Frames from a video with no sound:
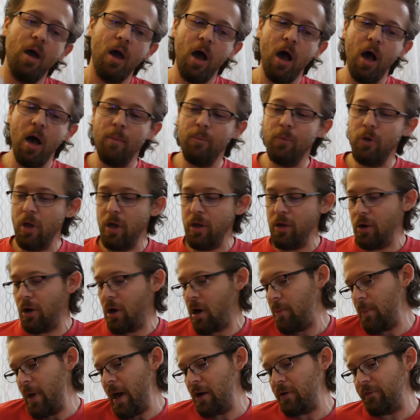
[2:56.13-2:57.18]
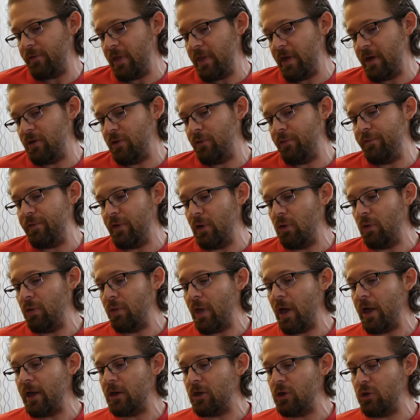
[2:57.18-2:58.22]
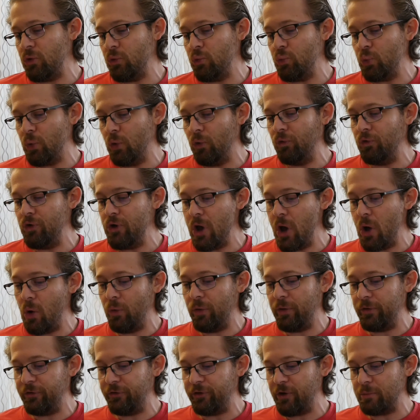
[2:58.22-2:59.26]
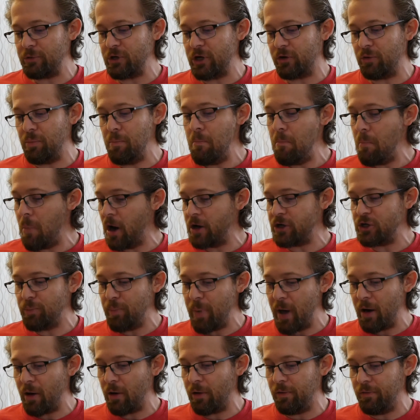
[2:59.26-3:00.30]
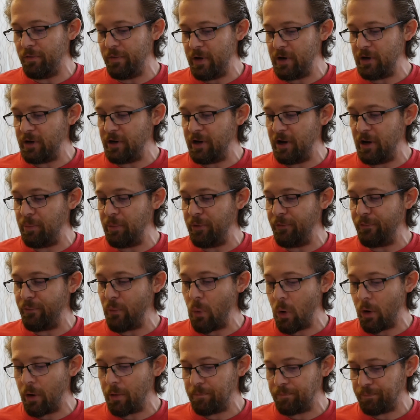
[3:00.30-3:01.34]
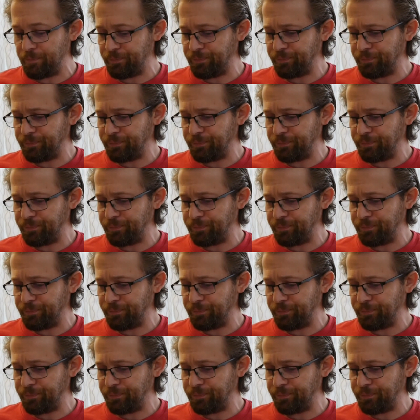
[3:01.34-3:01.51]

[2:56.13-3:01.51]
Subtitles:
And you come out of it that you feel like you will know the subject much better than you did before,